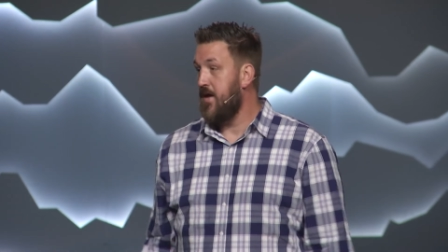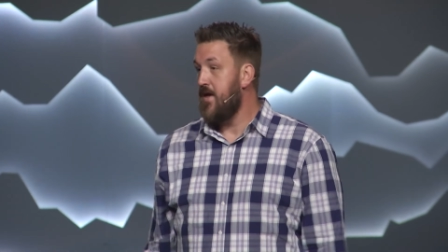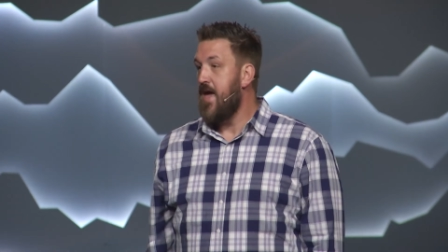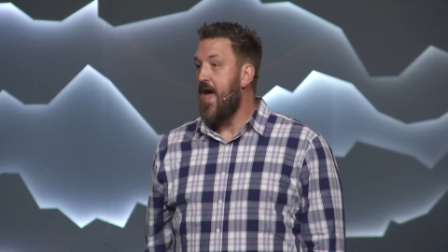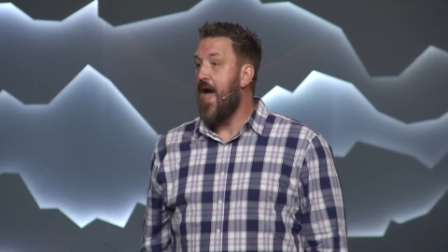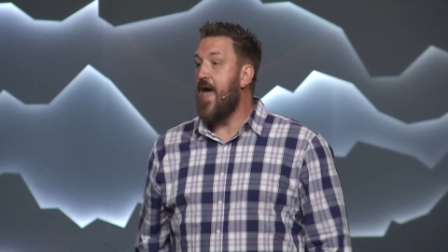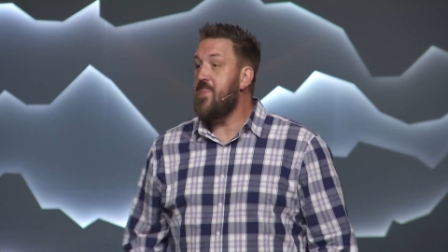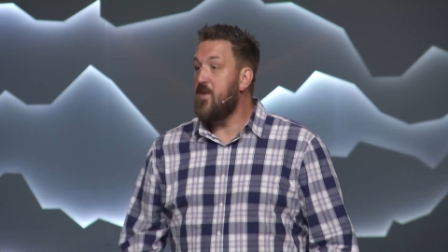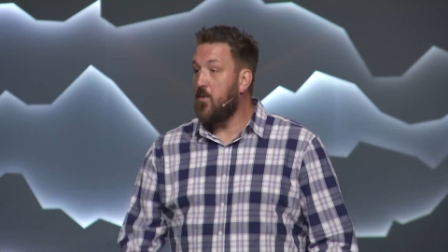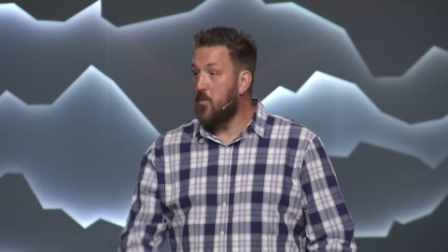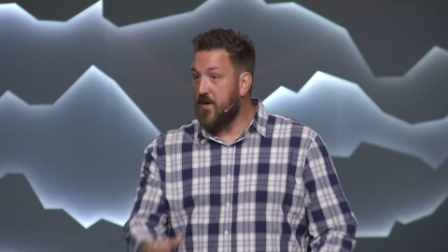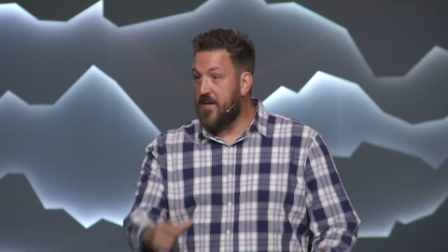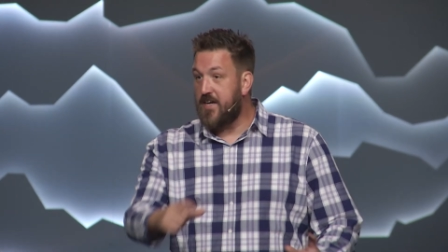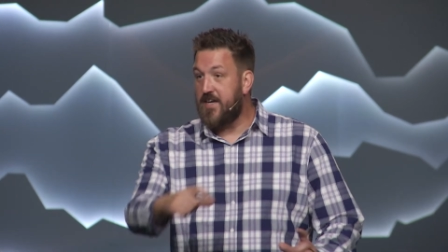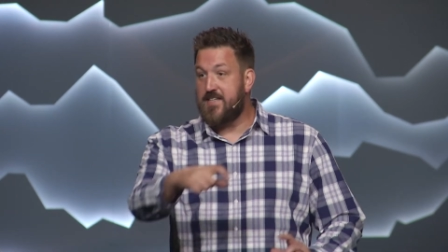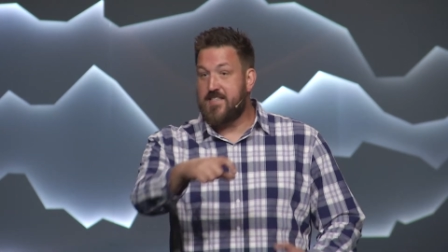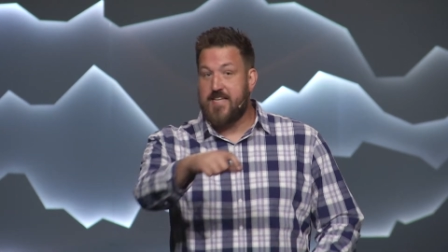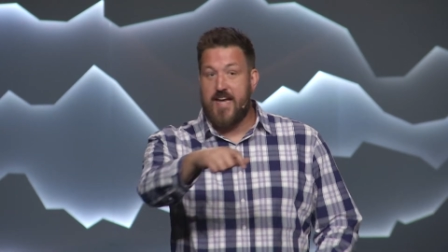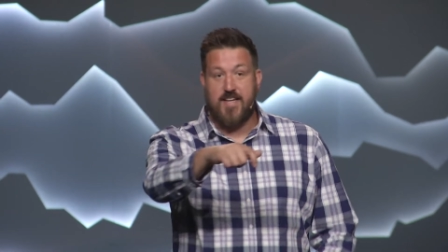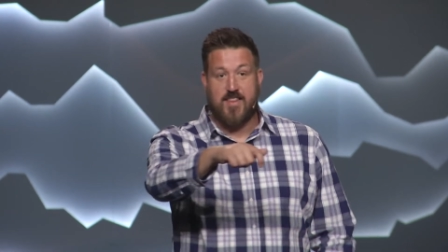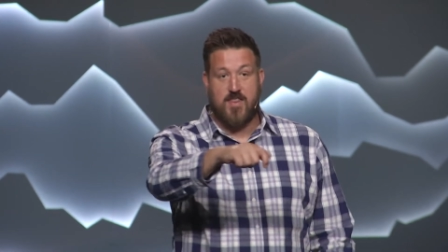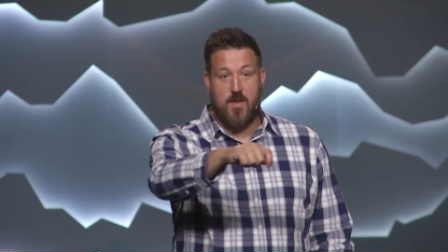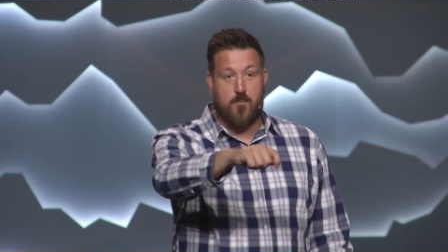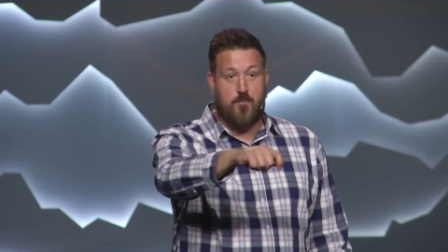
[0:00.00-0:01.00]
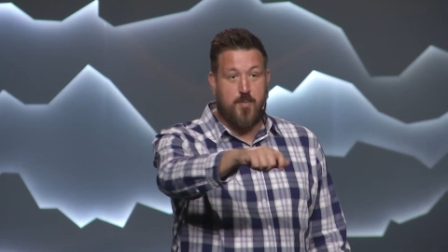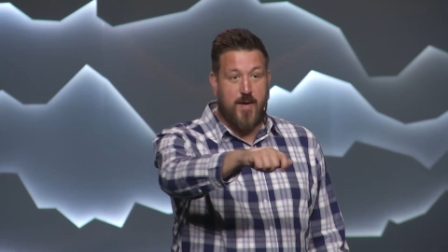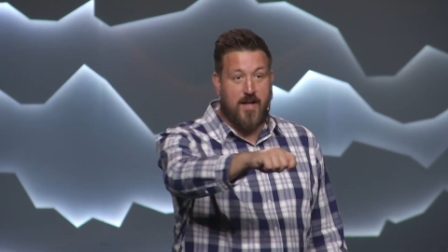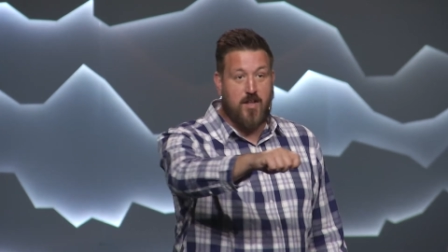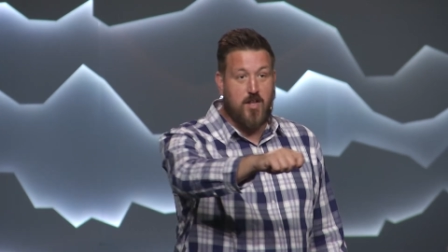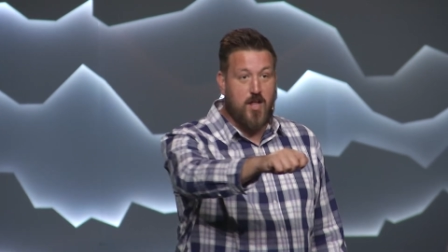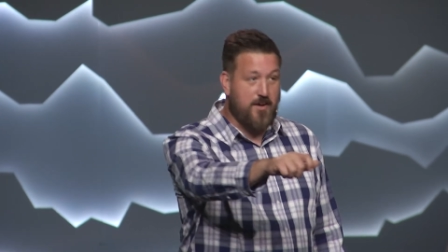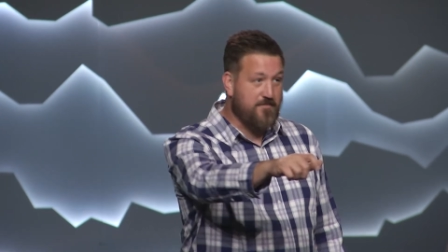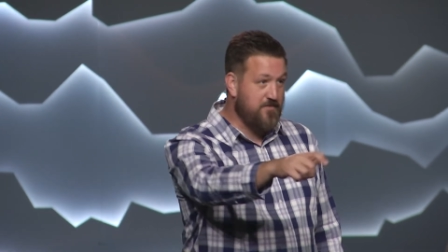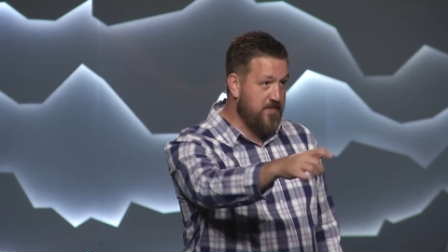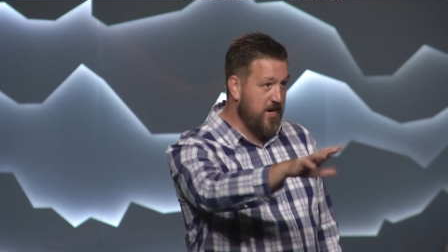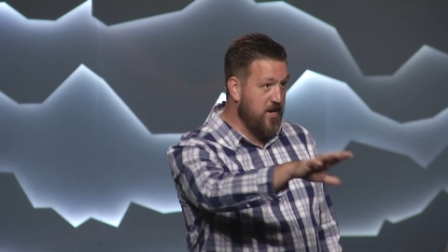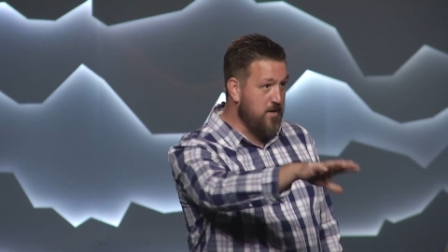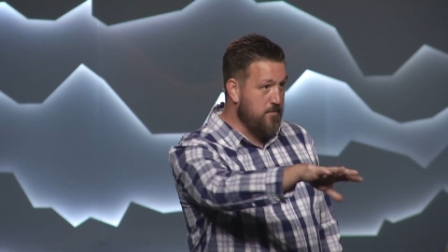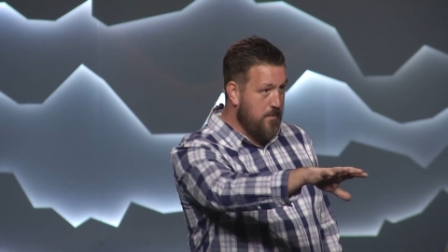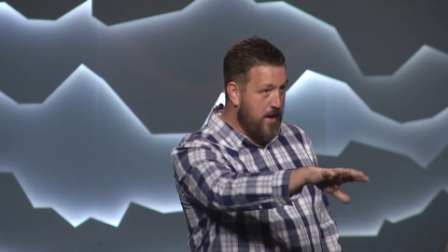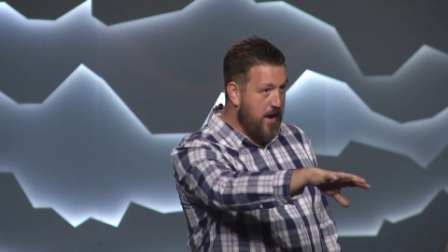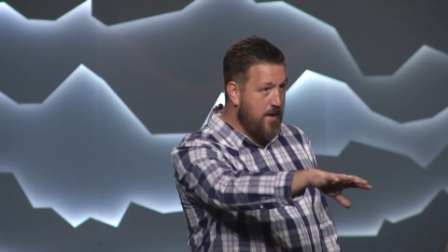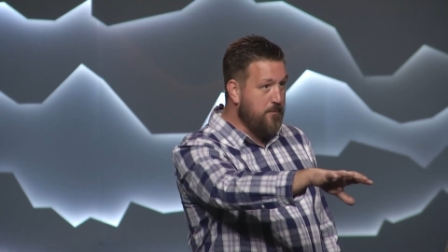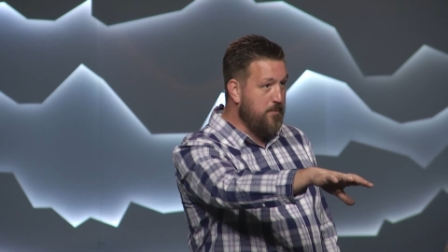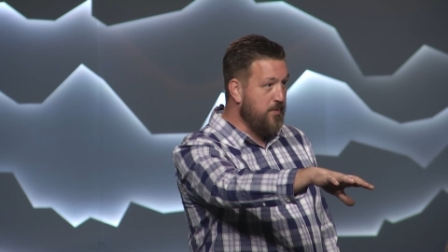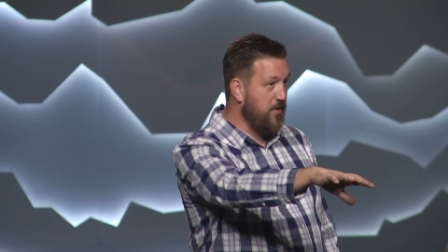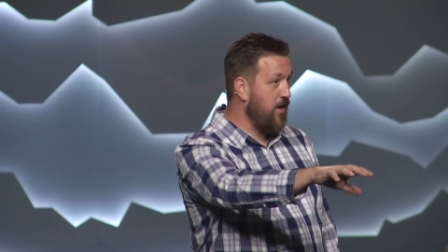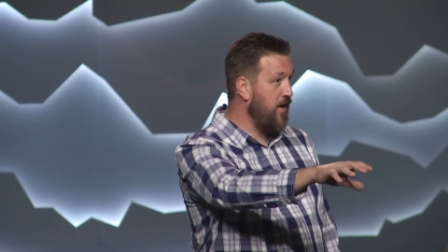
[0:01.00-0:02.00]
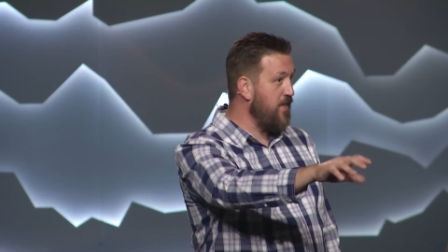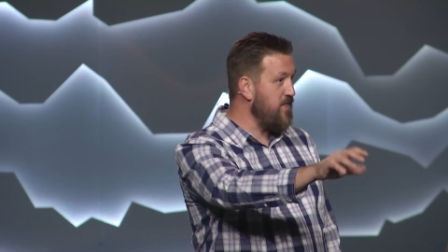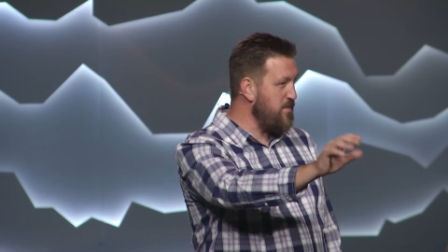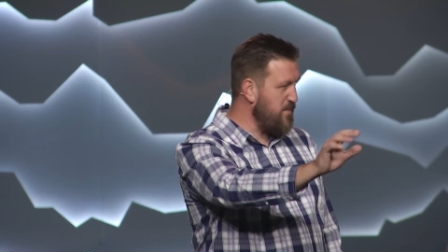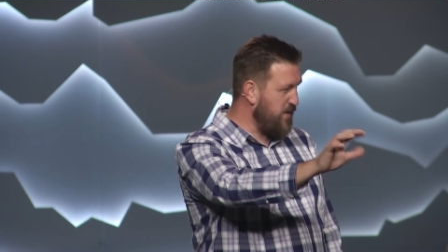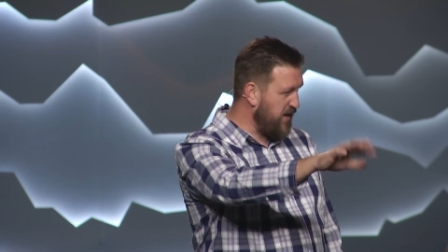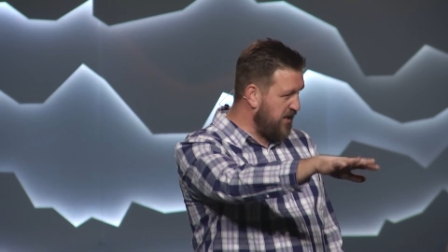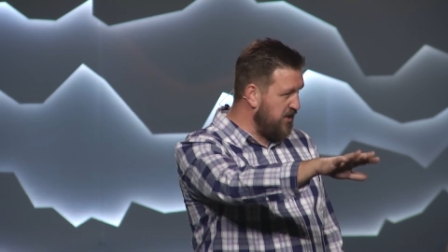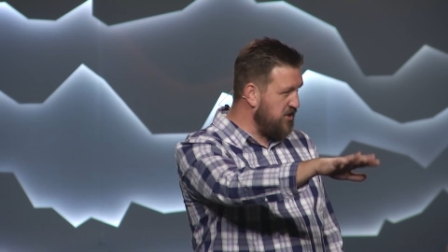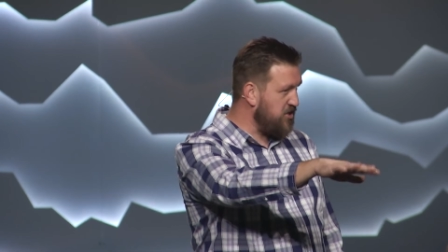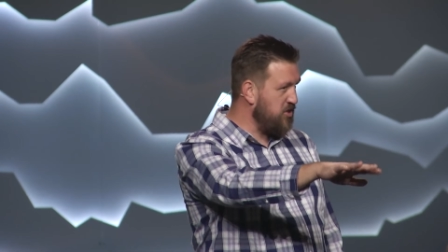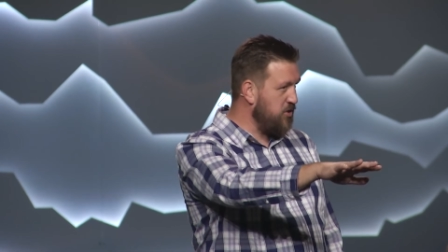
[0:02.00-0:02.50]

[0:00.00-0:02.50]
And then we're going to take the bell off that your mom put on there because